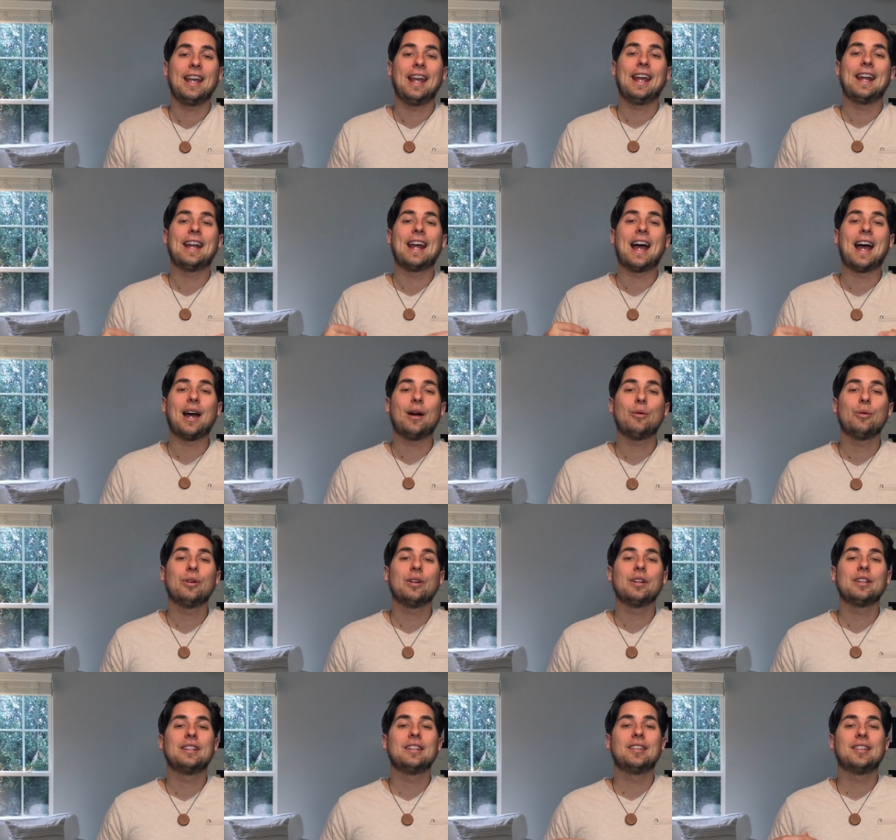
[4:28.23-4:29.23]
in
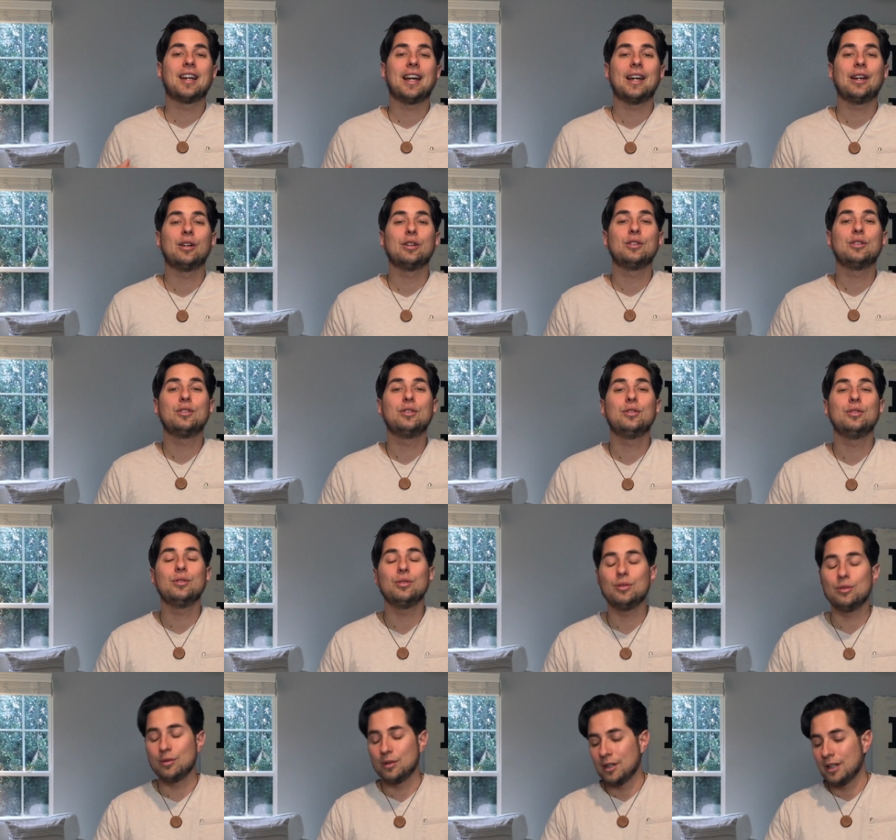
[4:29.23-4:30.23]
our desire
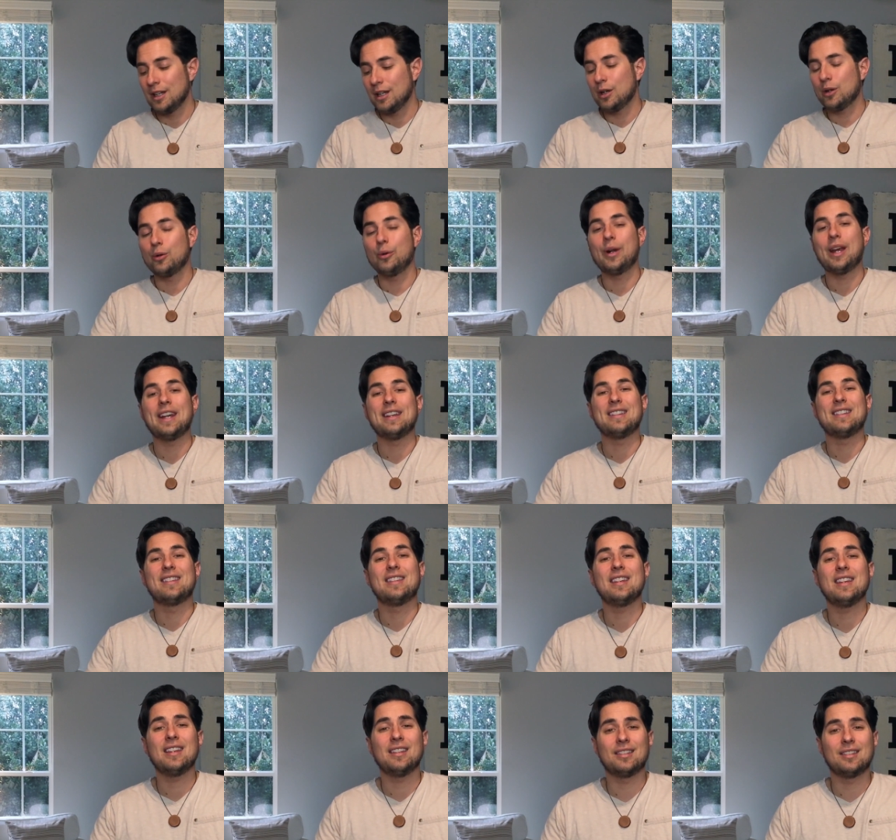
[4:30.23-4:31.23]
to create
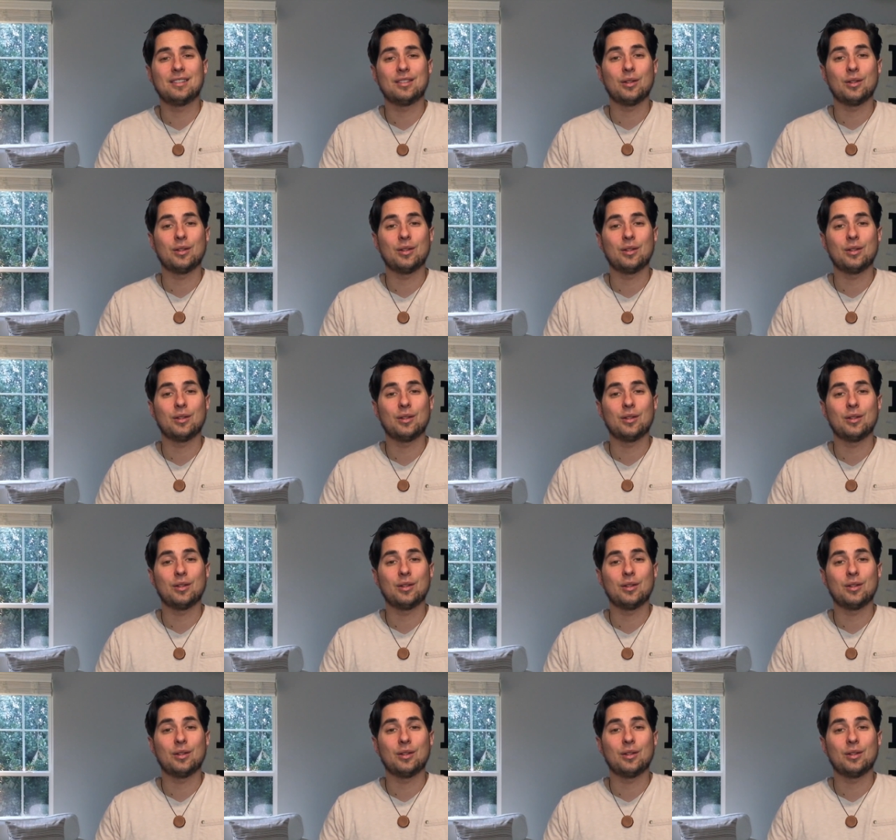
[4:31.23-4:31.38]
this?